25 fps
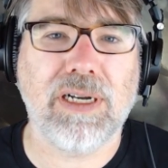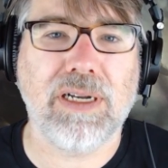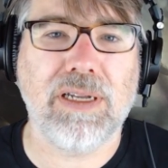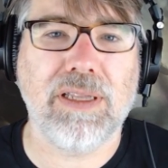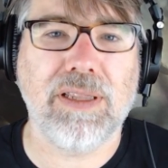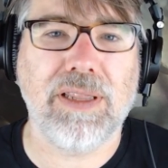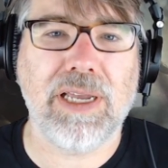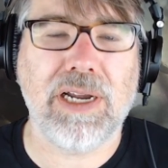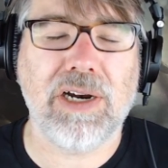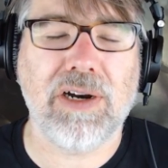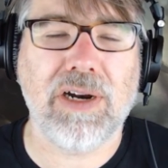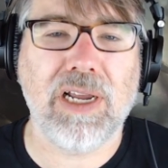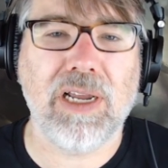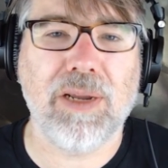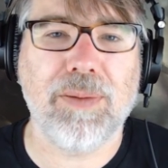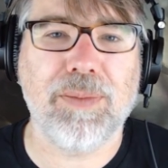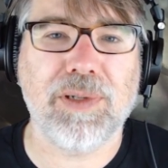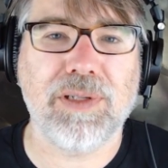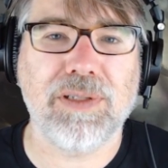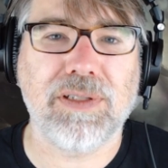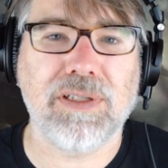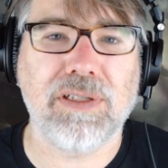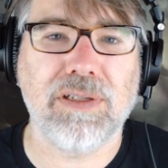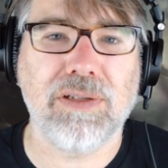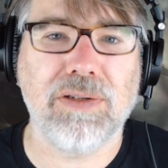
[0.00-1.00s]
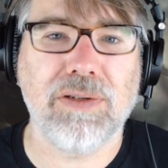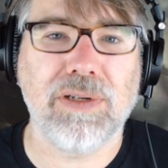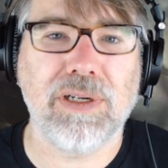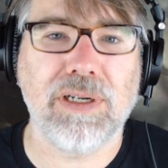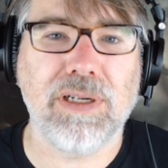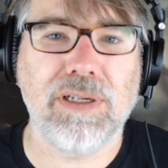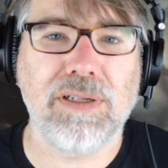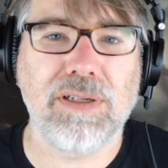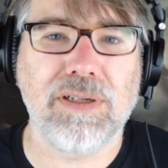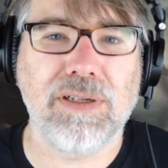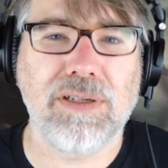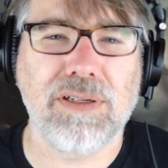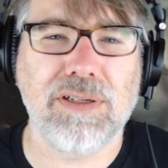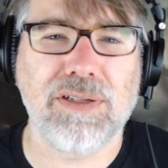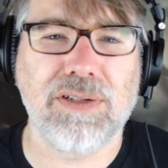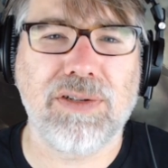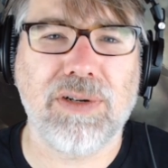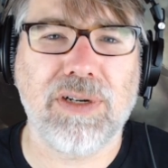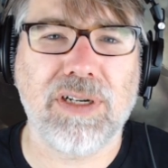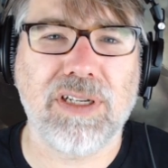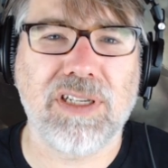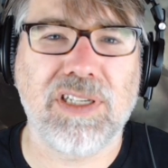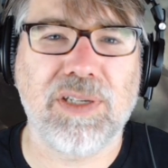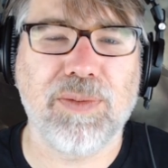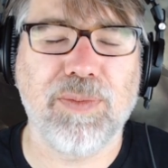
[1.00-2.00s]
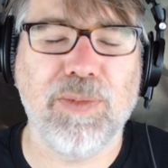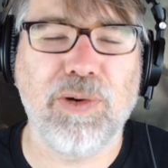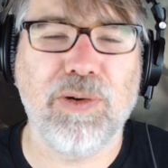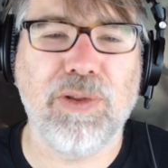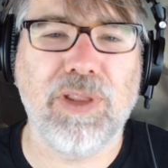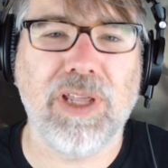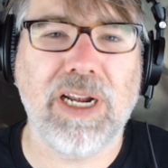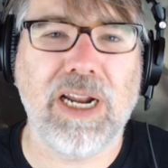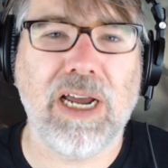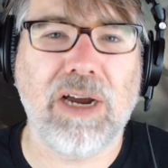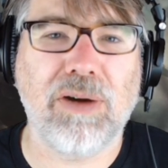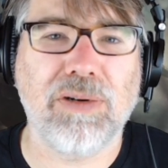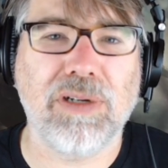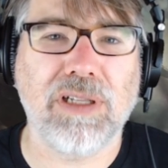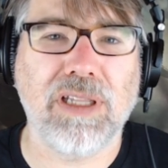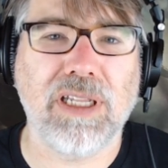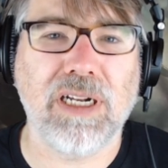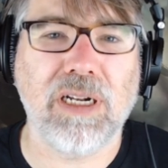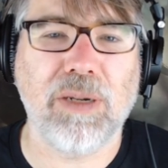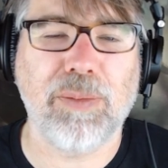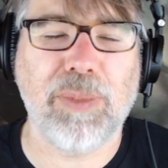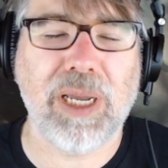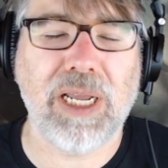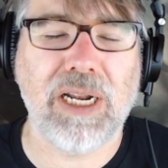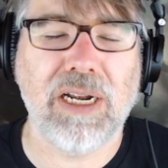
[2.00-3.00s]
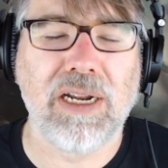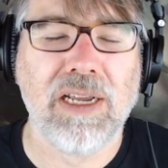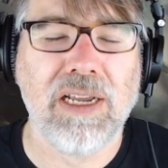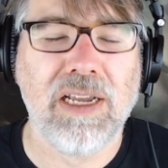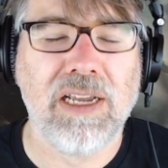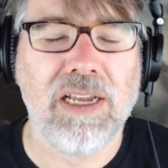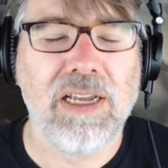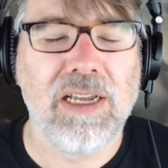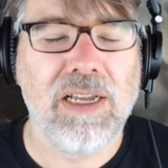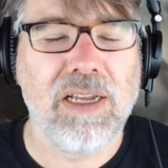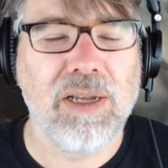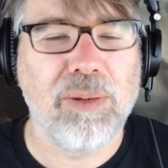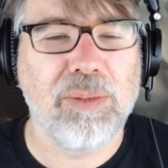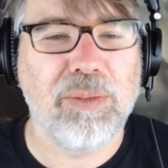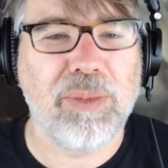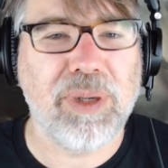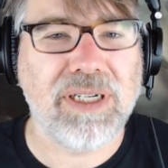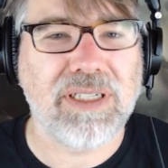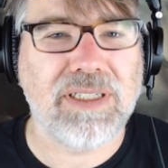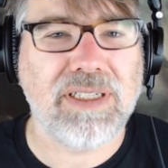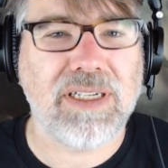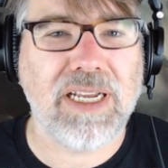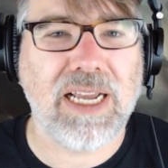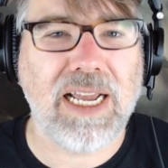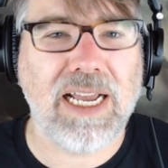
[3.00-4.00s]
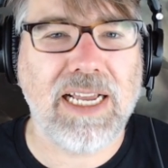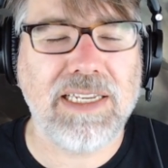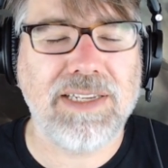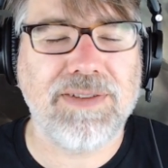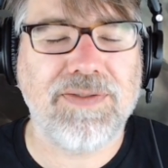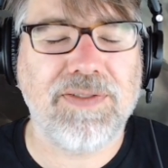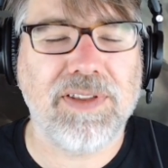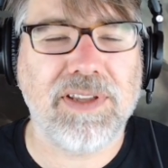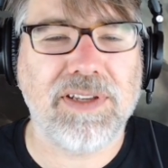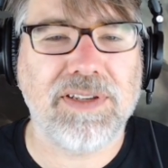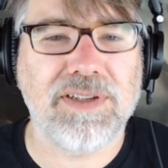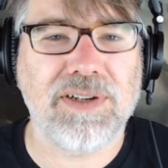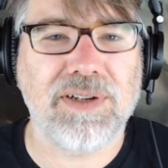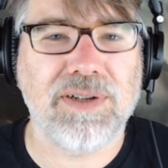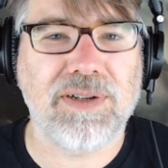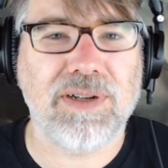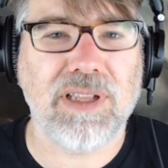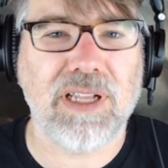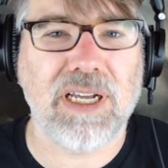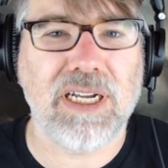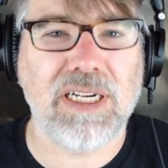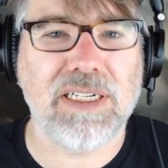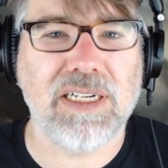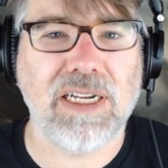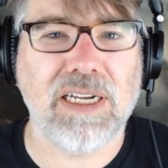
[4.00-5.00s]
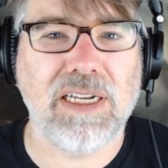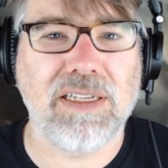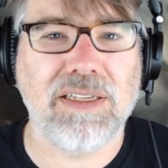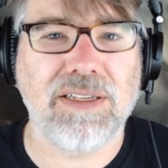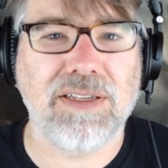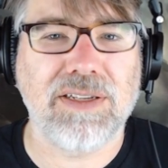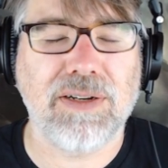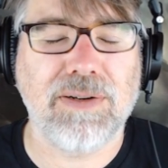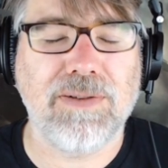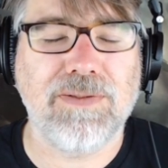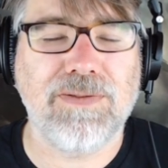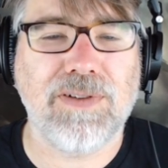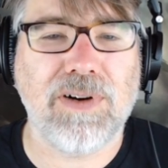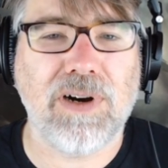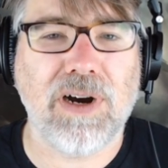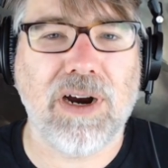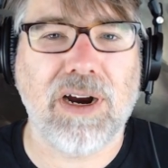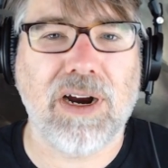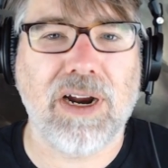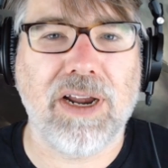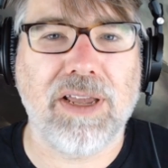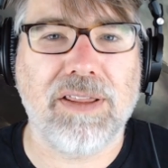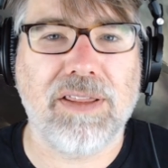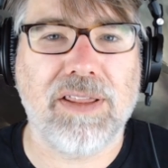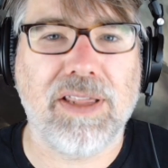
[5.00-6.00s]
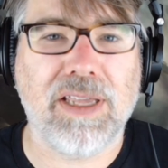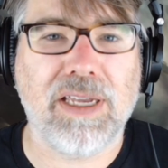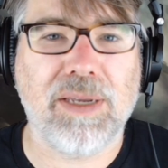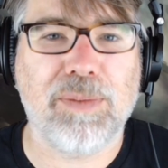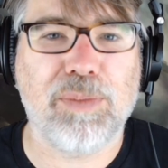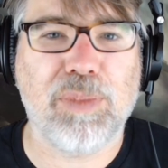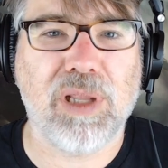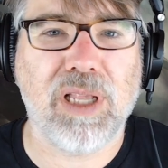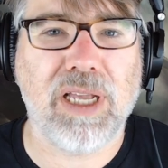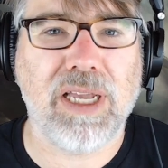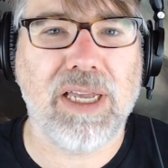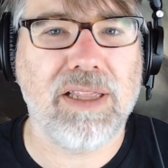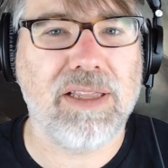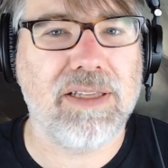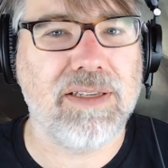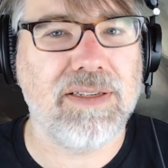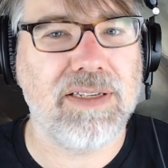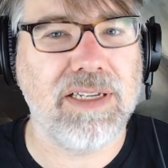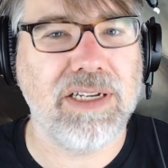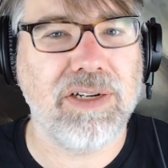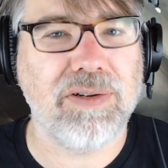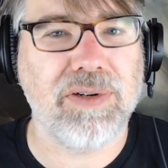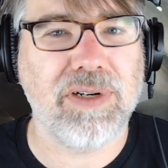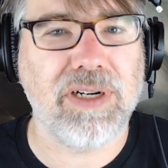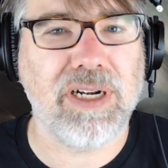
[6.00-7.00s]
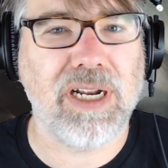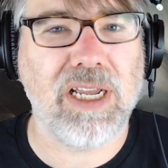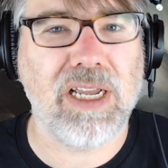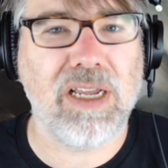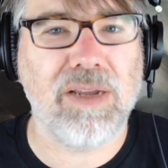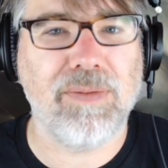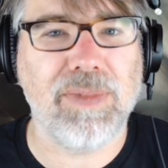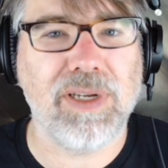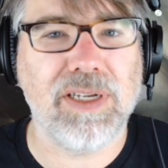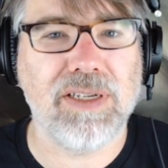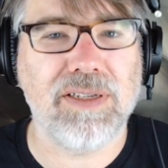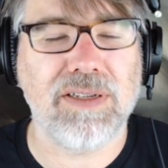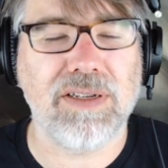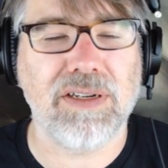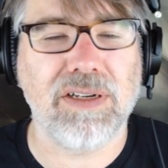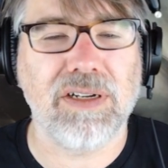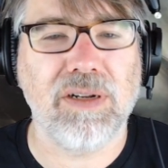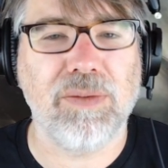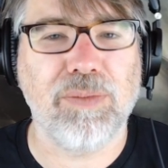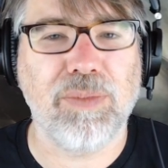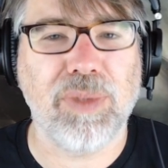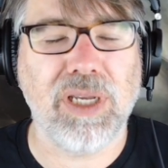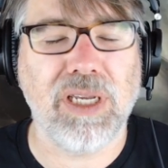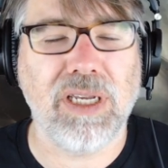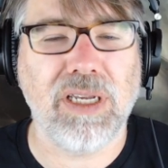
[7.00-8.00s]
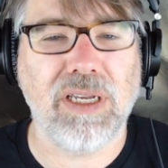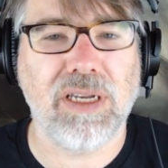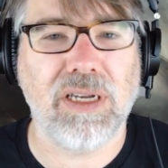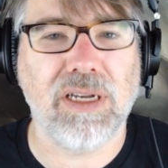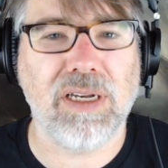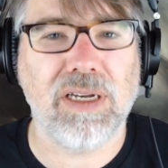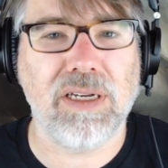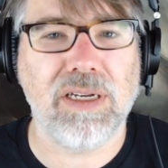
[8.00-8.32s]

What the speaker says: they're able to sort of smooth it out a little bit. But as for the Circle Undone, so far I think playing the Secret Name is going to be